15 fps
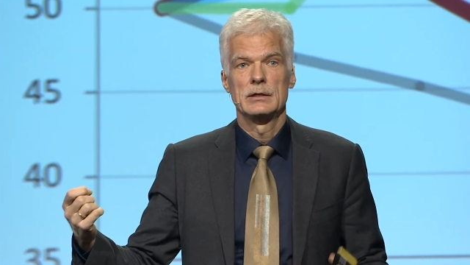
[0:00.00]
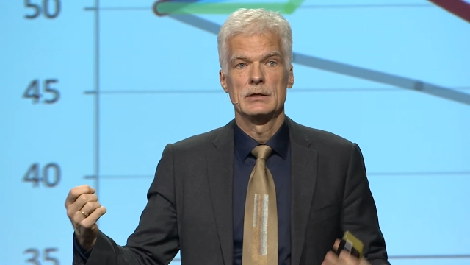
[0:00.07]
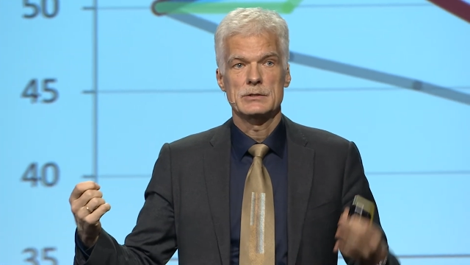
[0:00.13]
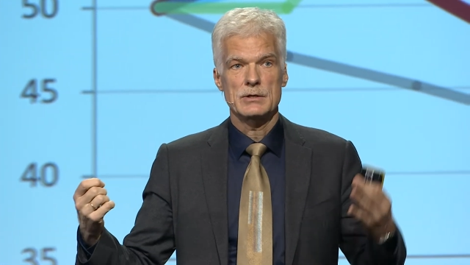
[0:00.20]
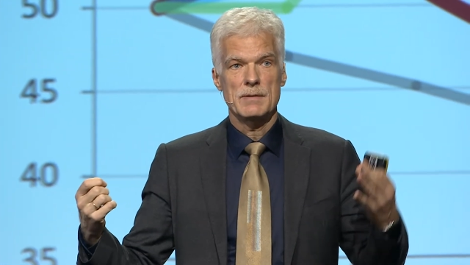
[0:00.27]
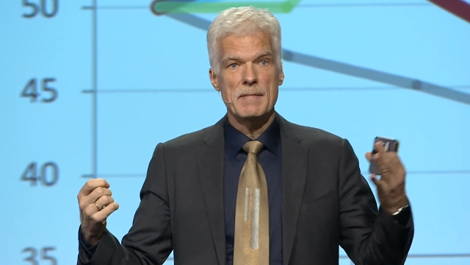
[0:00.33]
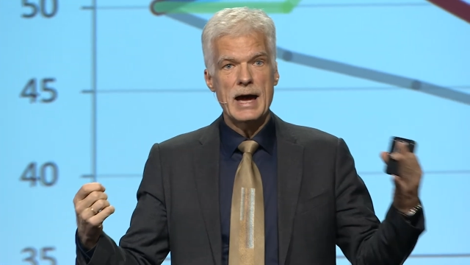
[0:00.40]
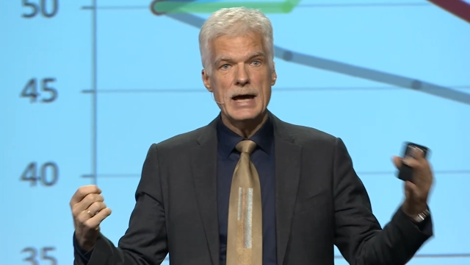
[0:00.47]

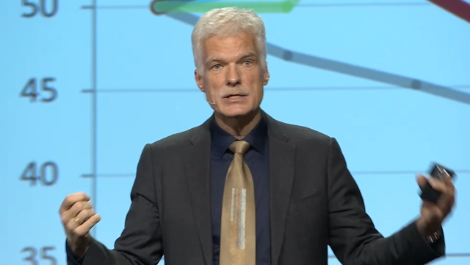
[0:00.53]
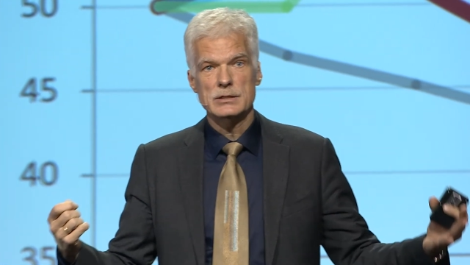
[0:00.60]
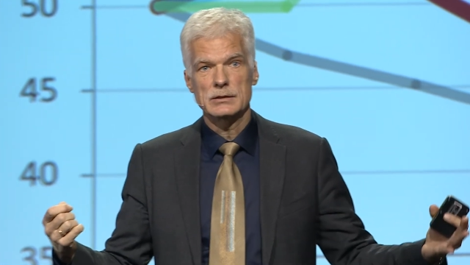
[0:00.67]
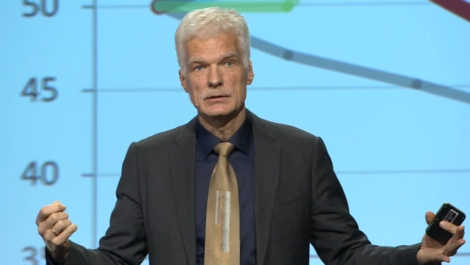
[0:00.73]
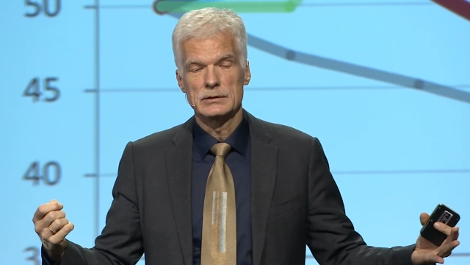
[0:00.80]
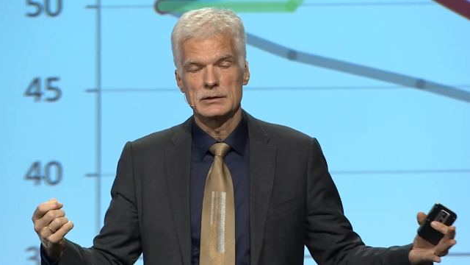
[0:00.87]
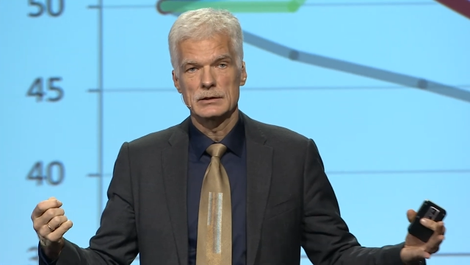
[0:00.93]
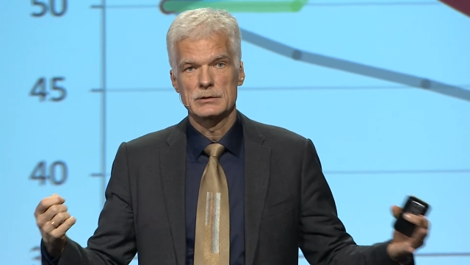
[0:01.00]
to imagine,
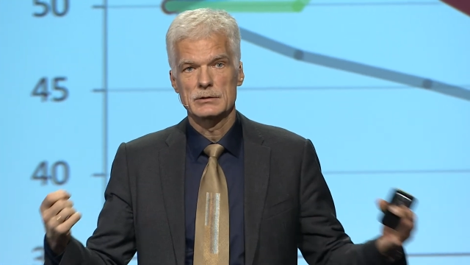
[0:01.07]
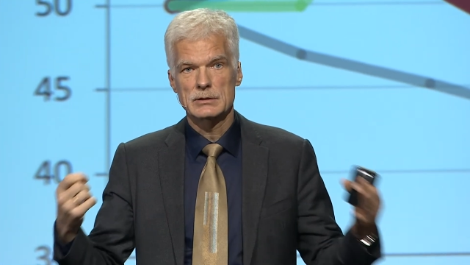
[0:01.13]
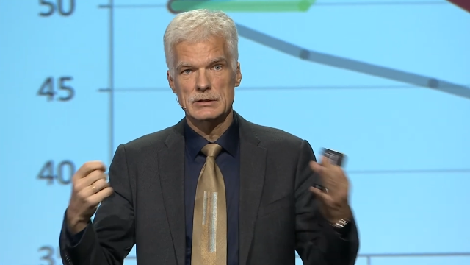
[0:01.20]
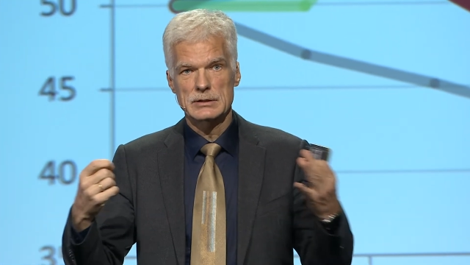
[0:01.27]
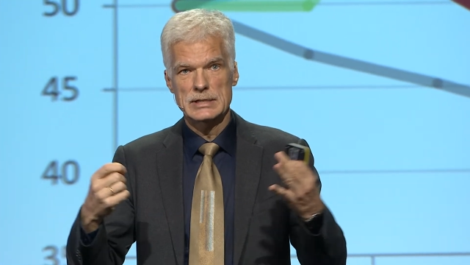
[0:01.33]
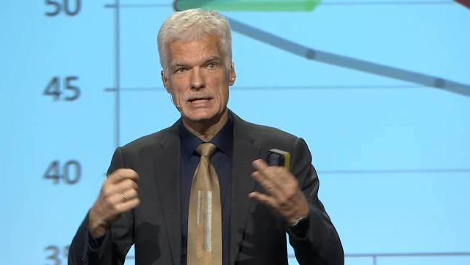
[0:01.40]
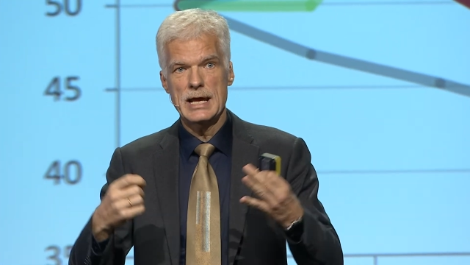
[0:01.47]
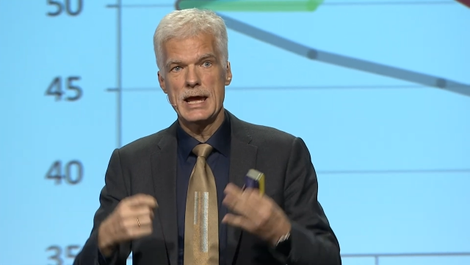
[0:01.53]
to
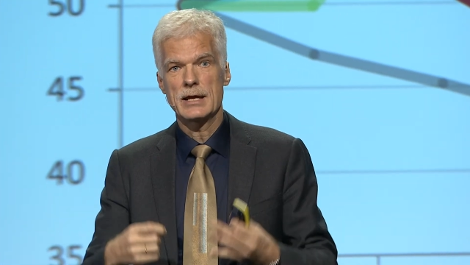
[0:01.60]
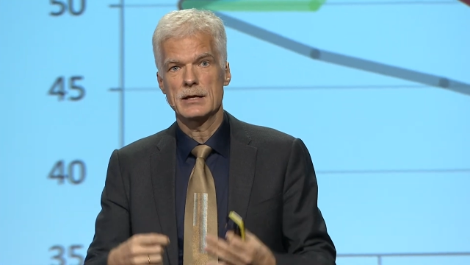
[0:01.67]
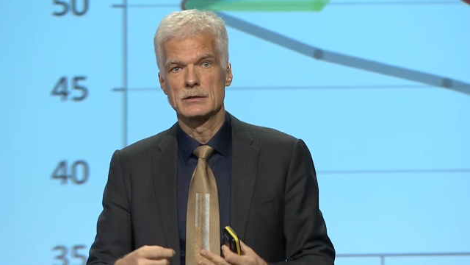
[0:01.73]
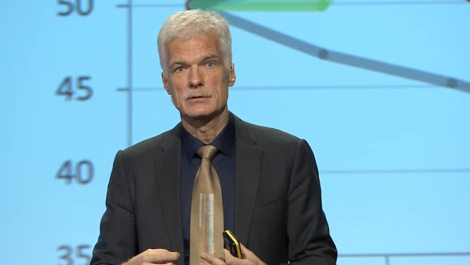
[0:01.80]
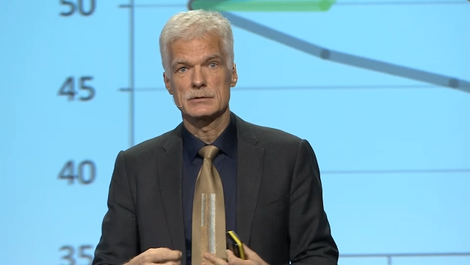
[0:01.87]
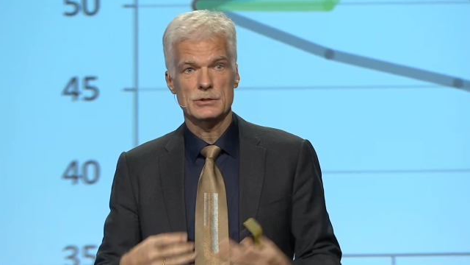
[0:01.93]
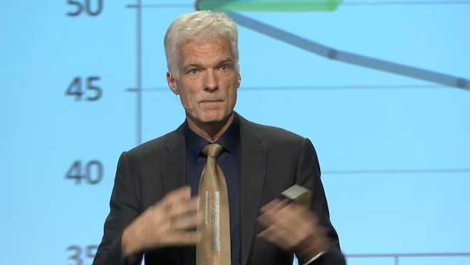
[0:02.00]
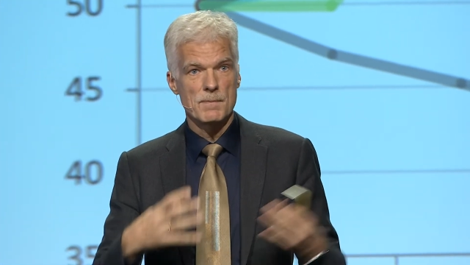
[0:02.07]
create. to